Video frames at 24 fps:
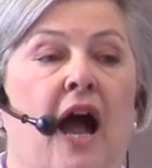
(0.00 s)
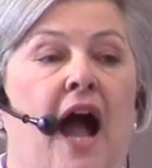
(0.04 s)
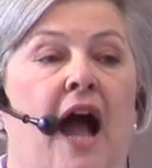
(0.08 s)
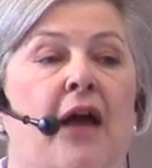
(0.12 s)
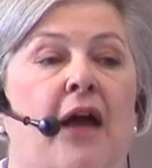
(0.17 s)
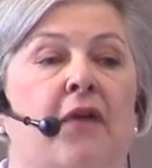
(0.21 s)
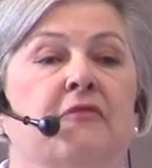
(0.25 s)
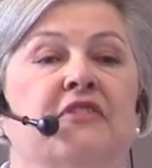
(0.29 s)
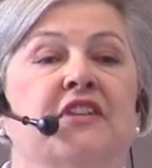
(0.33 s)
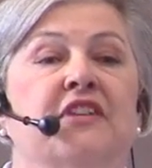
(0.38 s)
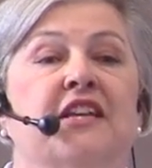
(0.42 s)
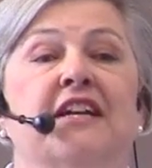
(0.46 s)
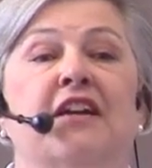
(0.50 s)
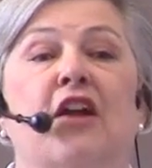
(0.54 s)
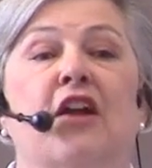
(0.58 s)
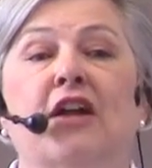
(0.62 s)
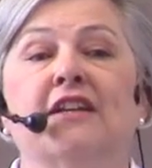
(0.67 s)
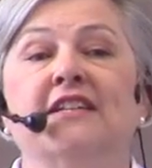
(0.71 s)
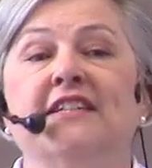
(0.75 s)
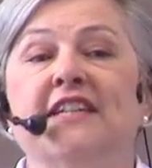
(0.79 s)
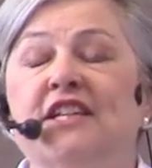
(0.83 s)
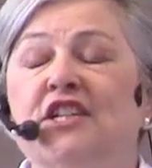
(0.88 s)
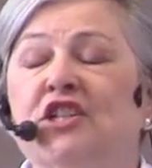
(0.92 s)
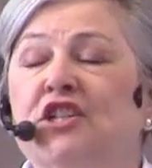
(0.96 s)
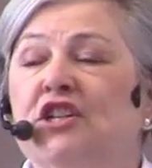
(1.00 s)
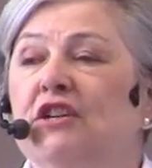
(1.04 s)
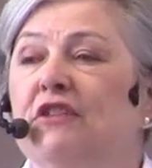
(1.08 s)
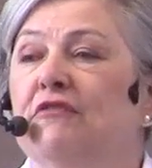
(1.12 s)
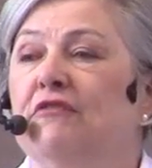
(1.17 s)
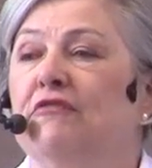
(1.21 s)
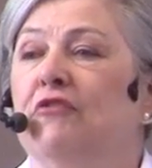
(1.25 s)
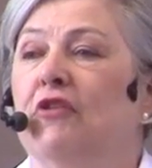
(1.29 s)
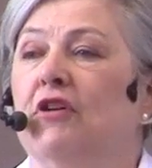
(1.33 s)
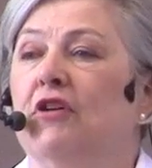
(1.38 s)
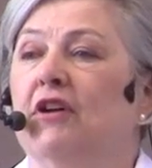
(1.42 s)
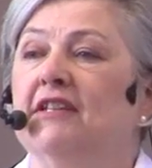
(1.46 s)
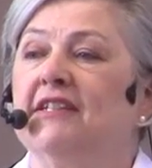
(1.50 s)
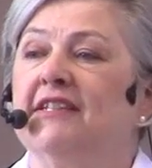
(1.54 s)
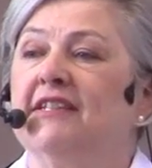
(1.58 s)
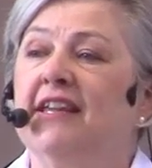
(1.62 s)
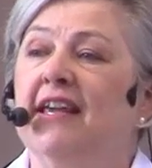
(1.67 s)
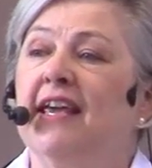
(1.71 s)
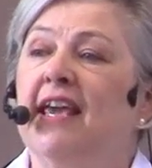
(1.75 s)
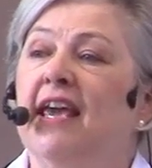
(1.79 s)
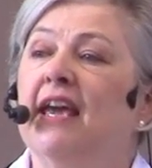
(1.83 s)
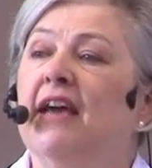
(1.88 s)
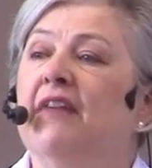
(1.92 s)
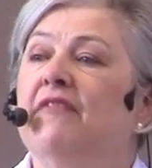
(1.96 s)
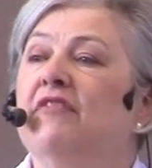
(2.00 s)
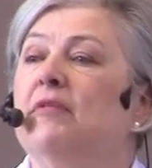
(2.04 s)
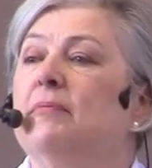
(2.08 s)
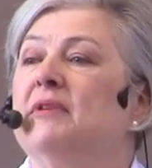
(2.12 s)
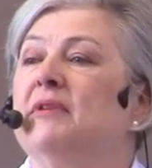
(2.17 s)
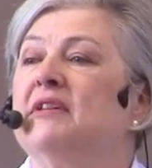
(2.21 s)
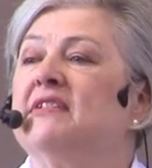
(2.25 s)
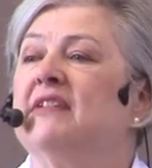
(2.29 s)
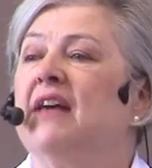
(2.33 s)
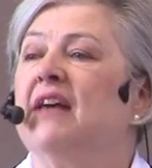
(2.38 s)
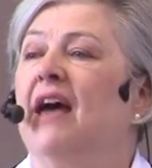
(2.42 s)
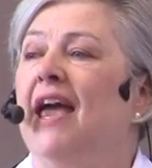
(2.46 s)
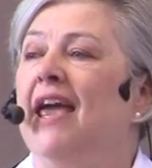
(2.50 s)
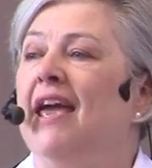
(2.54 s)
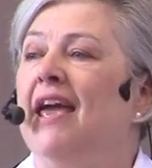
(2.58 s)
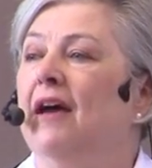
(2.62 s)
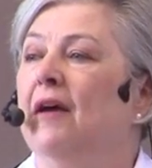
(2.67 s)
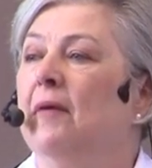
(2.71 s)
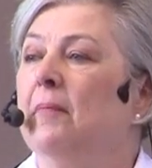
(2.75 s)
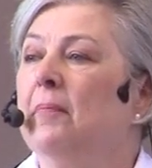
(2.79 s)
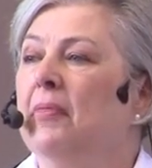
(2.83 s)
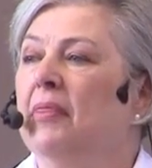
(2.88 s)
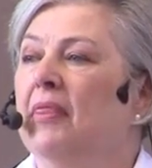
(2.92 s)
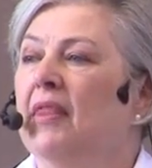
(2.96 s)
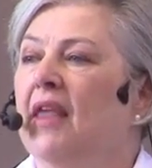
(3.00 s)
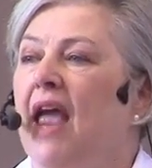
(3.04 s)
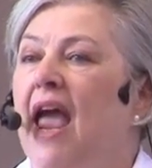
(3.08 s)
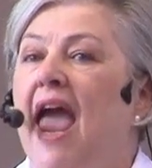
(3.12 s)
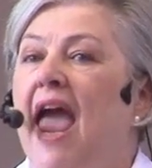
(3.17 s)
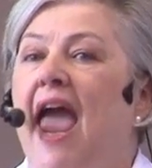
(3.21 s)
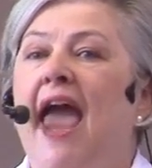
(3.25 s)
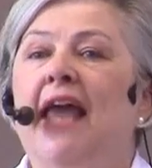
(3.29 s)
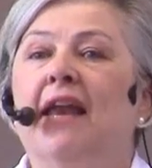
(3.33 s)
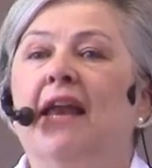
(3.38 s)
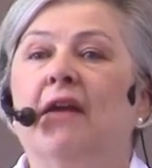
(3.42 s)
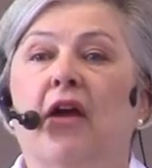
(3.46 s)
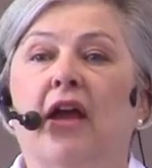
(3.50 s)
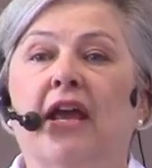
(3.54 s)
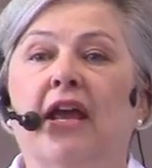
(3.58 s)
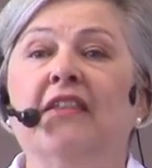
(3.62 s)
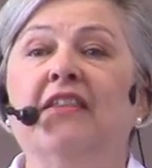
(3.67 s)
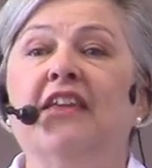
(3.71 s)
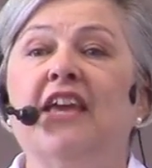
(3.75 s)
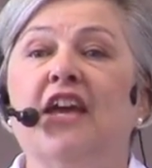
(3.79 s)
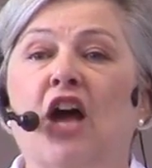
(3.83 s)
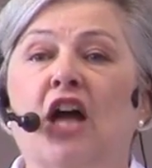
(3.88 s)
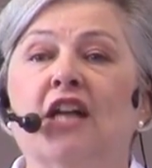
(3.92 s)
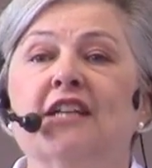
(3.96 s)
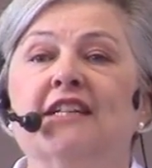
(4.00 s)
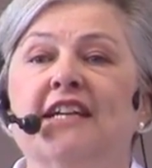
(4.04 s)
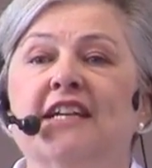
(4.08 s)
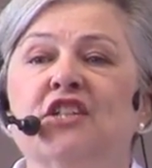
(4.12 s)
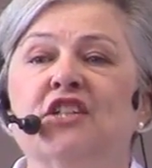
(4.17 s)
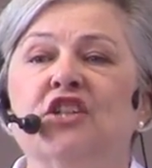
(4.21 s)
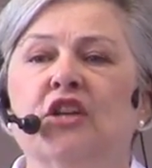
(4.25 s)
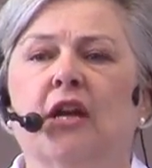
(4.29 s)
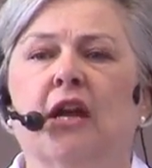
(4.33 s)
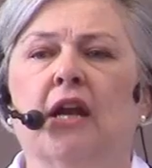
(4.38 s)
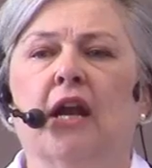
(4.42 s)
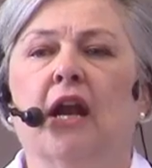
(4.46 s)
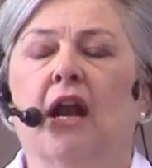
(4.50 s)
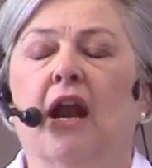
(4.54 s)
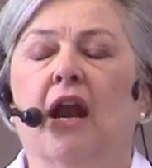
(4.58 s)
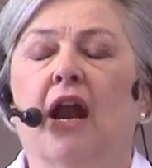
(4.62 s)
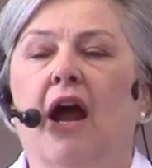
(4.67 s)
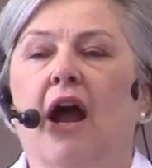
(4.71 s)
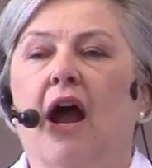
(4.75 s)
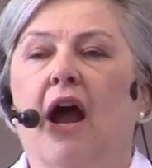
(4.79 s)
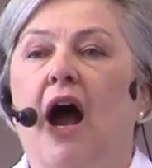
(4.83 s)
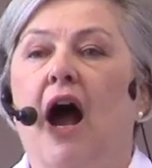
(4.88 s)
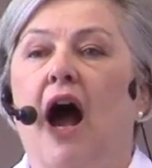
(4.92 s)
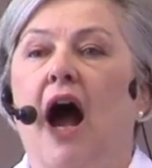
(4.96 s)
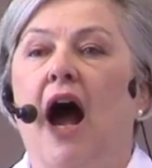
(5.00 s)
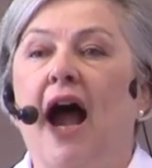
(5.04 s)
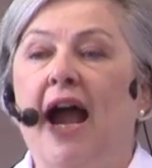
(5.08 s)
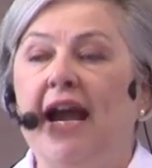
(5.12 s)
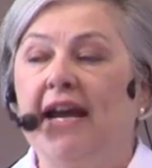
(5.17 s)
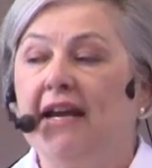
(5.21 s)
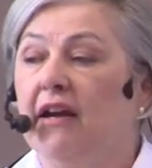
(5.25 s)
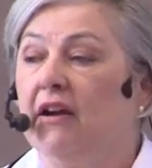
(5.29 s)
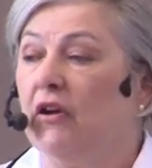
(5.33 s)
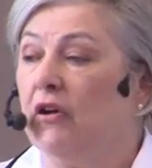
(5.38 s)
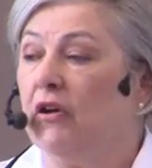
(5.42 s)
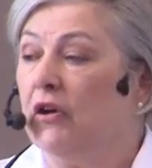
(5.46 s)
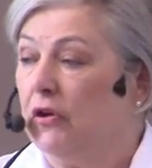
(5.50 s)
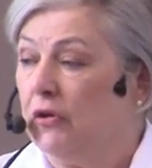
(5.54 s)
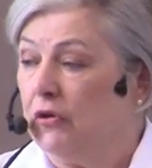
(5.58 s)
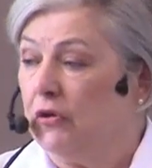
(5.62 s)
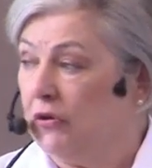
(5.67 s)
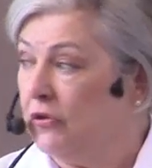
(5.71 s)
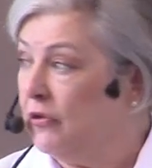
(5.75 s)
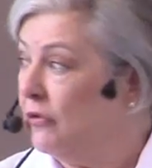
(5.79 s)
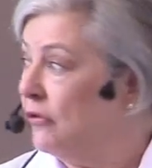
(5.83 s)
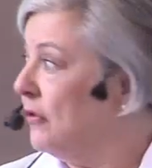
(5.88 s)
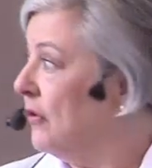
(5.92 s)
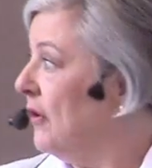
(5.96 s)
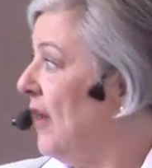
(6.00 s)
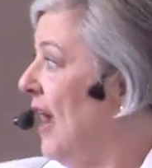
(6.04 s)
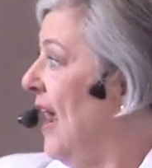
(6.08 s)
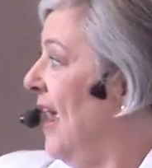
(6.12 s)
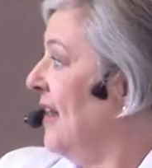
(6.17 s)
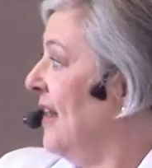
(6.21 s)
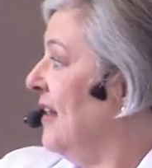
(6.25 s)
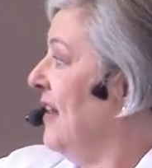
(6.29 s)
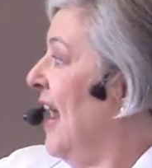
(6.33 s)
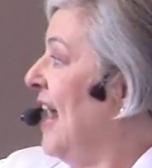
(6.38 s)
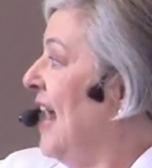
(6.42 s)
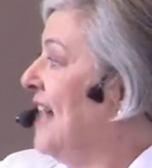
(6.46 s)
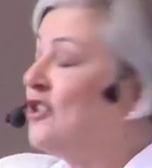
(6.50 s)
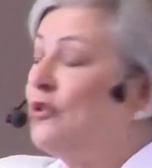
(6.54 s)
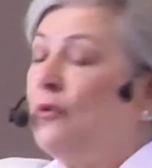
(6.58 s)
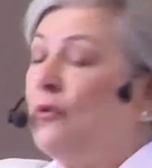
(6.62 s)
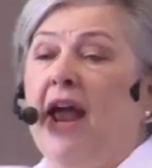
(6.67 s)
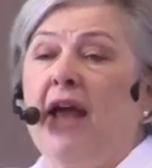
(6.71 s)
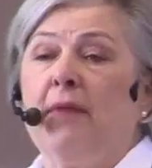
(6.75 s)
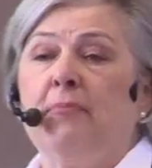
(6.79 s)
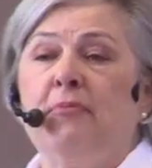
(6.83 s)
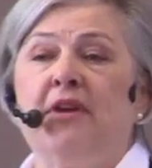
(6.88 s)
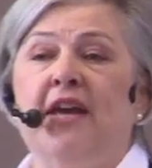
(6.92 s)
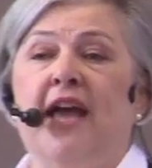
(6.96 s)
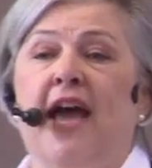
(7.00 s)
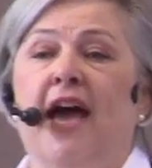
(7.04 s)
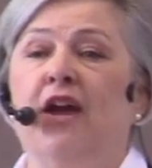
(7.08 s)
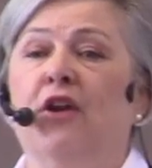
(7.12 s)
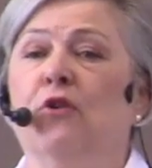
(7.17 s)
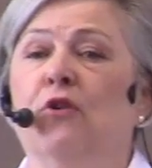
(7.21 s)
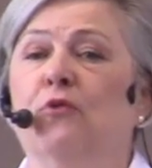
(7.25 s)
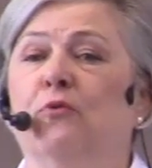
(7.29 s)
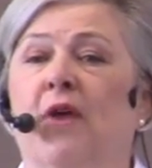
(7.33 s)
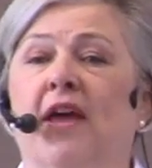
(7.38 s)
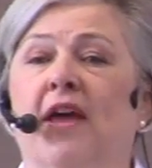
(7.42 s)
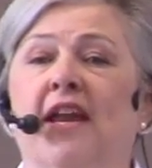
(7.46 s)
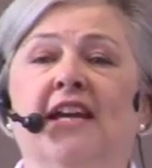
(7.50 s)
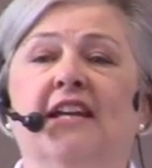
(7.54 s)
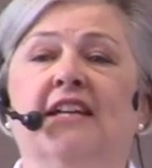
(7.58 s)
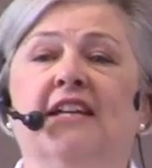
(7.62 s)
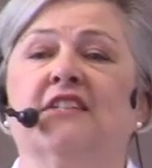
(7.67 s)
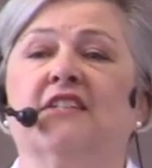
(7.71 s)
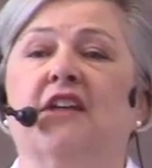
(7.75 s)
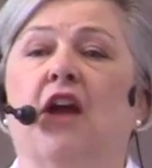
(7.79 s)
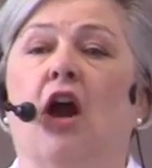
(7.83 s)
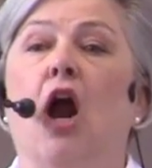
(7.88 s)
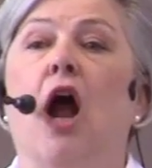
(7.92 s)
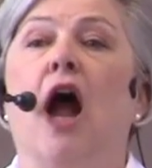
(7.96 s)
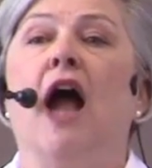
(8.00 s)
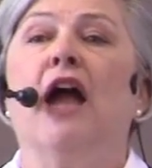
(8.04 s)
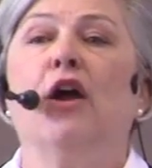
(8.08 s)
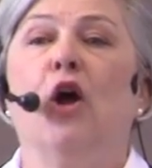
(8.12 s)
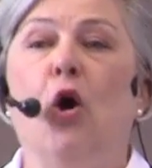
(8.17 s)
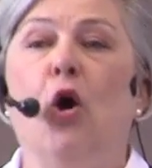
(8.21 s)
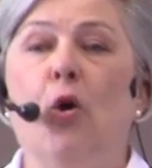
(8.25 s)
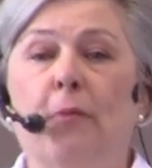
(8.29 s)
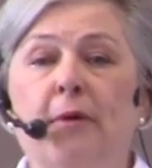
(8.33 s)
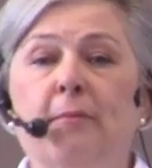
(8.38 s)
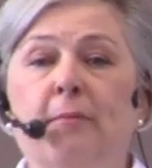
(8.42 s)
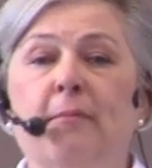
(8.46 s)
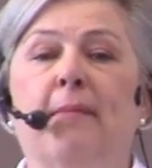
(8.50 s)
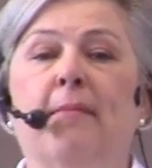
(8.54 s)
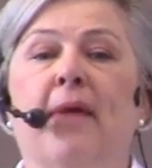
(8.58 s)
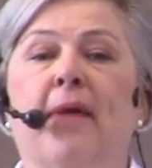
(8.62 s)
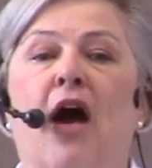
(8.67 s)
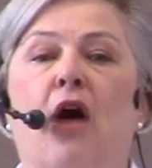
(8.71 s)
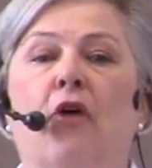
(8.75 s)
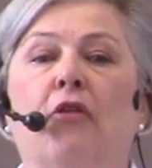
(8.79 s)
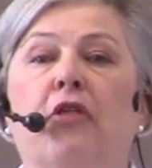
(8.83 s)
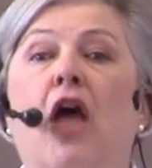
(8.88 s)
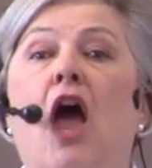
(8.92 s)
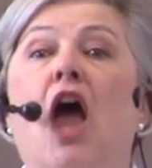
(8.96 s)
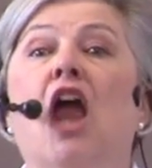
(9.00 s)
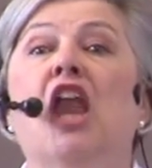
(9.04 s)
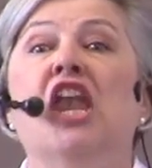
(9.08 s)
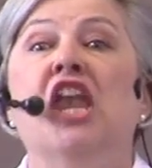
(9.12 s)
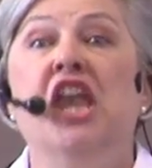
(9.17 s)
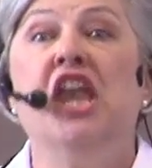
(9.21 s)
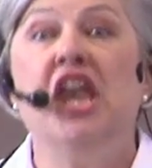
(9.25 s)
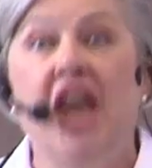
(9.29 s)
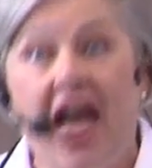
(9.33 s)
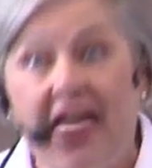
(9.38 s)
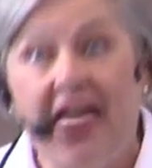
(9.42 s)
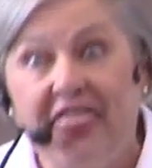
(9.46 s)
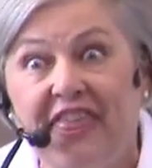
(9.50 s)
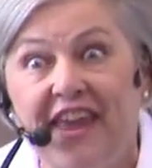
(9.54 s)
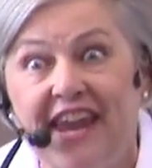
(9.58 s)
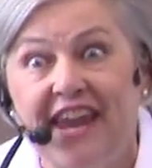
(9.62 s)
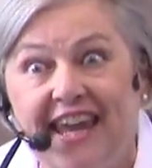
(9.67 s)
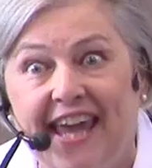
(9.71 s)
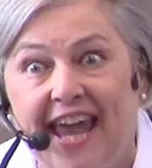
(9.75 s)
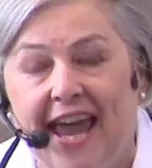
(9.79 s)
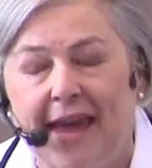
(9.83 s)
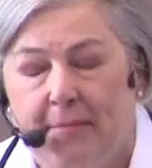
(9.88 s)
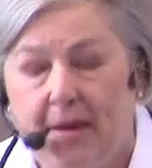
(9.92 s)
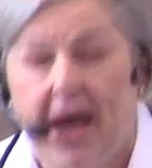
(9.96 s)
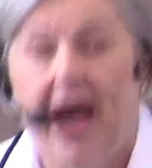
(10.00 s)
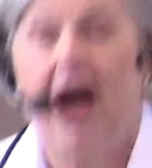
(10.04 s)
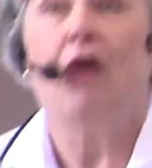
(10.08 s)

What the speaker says: I did an audition for a singing of the Messiah, and in the audition, I had a nice grand piano ready to start. I opened my mouth, nothing came